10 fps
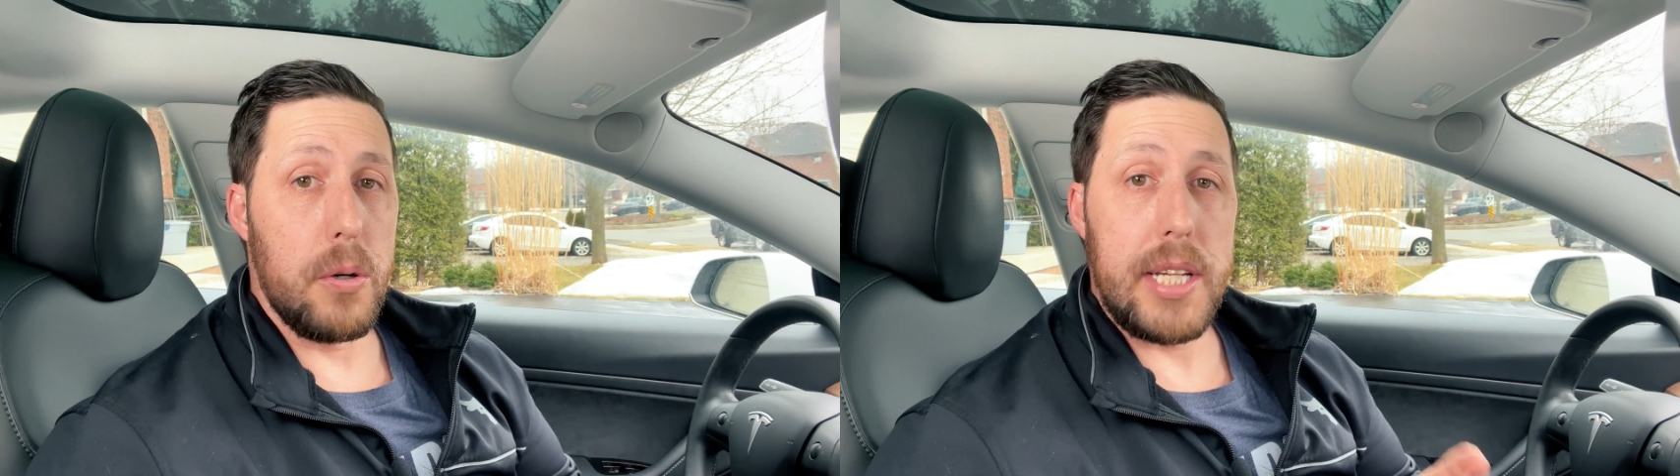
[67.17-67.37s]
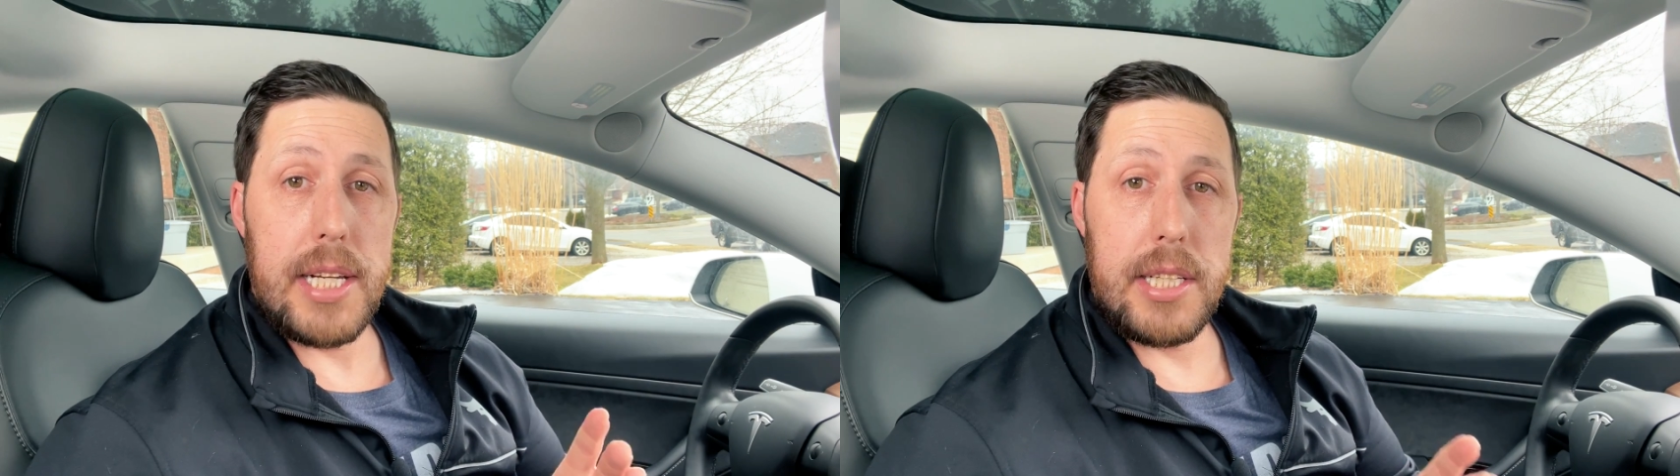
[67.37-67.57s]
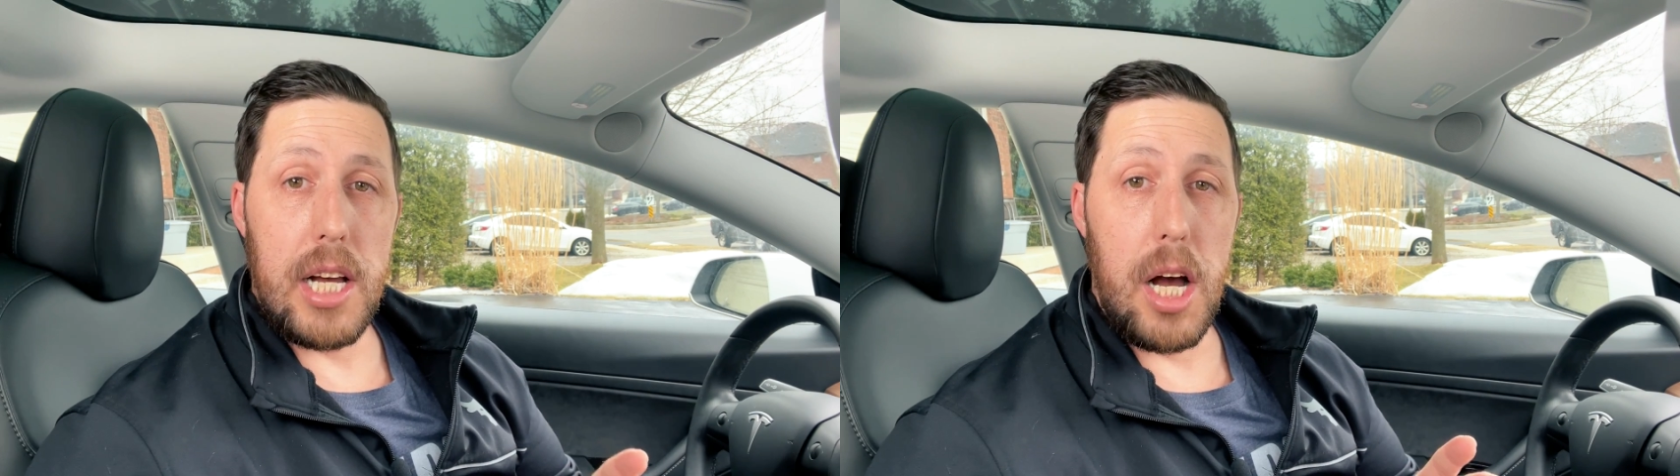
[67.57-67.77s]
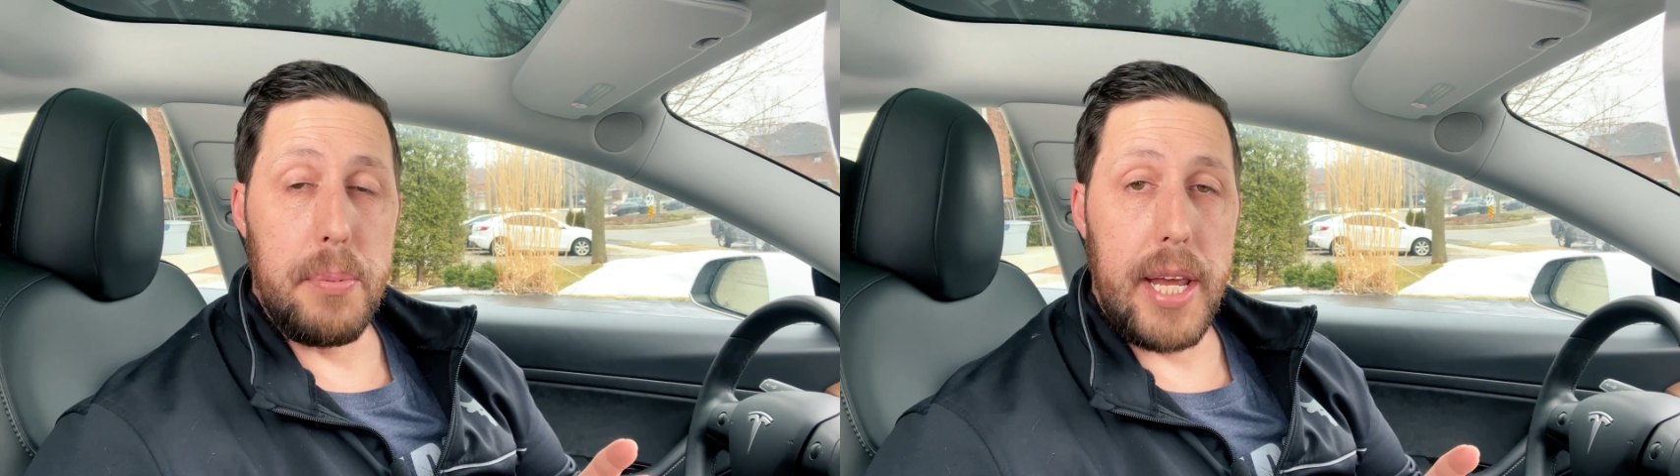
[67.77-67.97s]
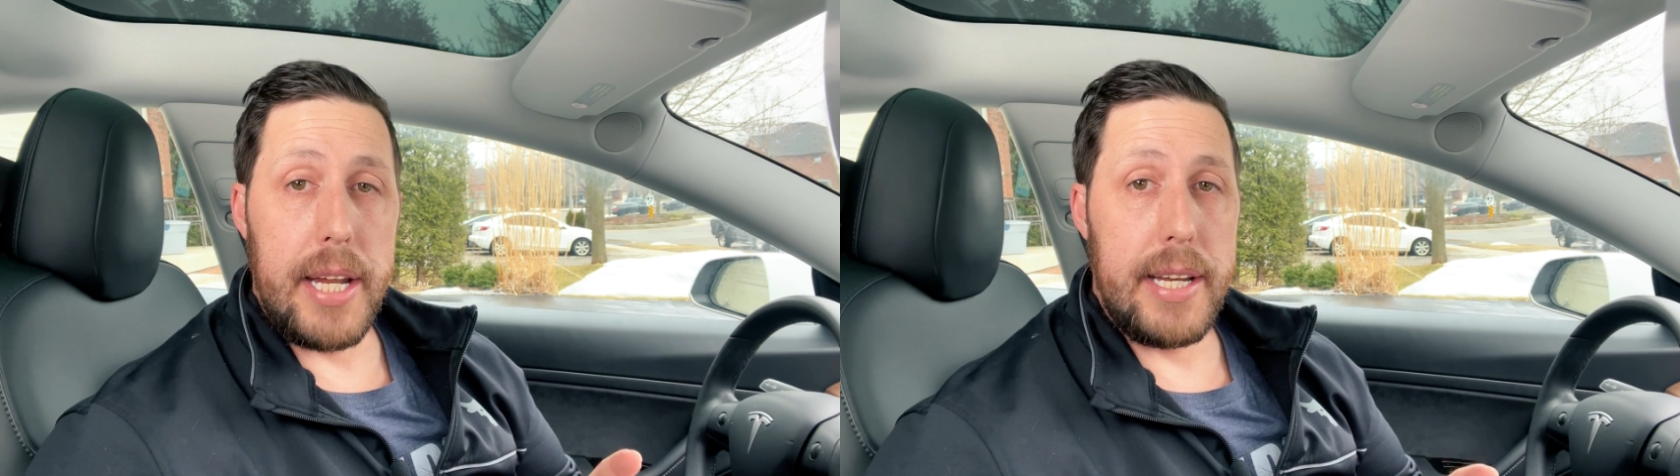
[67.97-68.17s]
Tesla
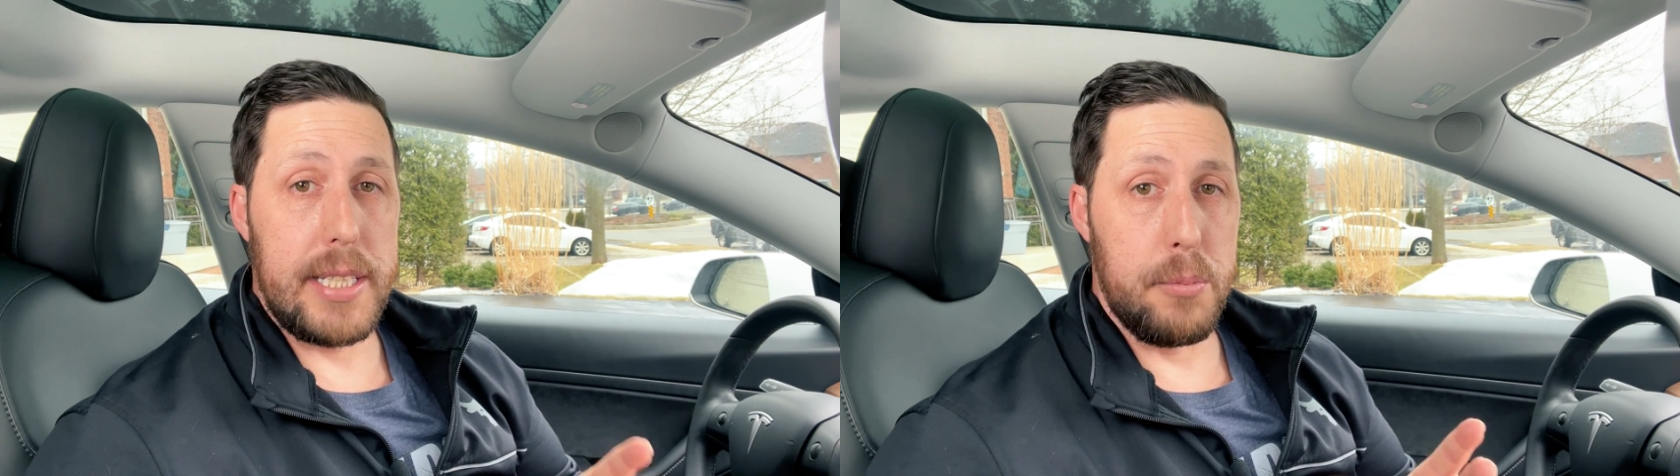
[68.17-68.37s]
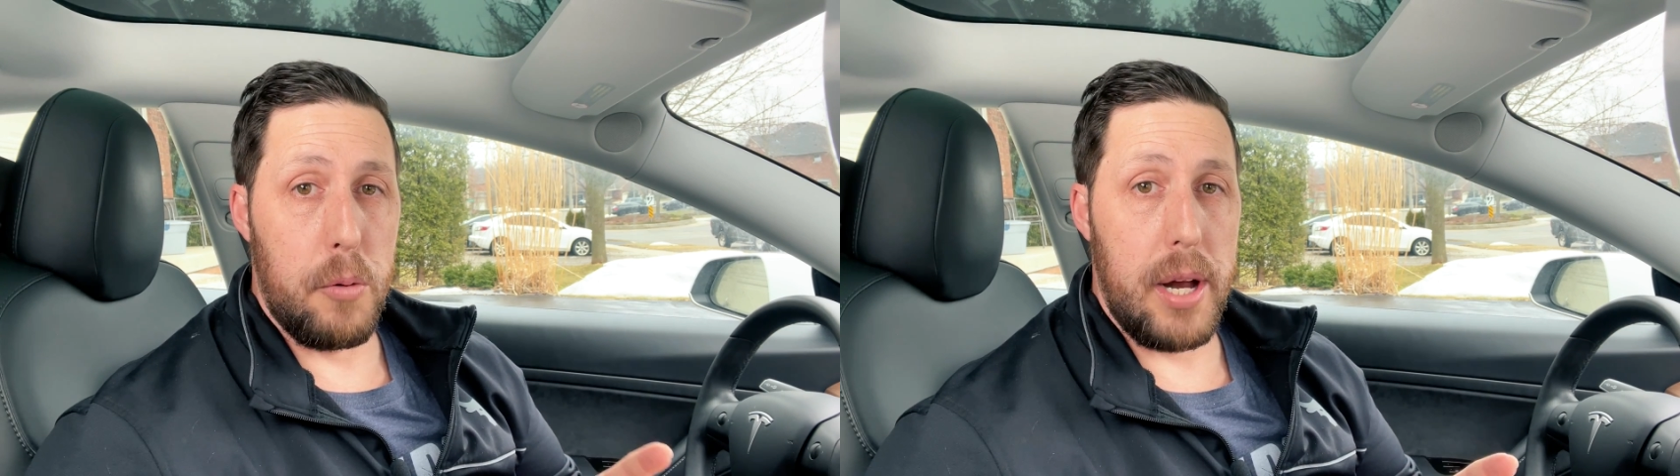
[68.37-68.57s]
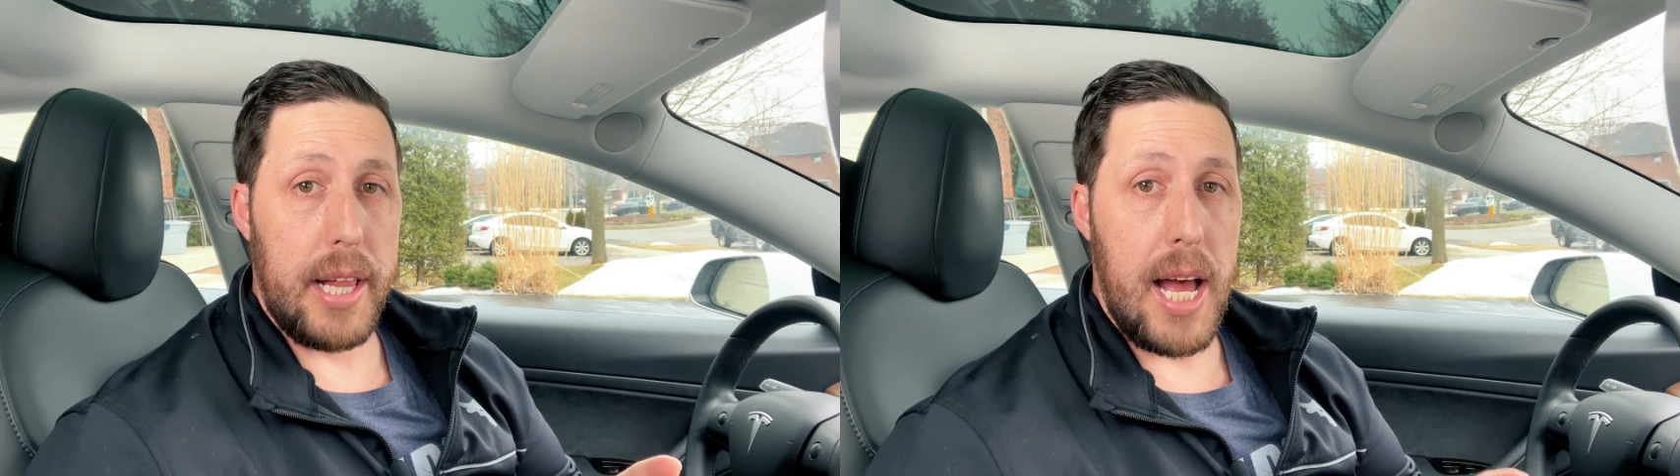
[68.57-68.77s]
updated its mobile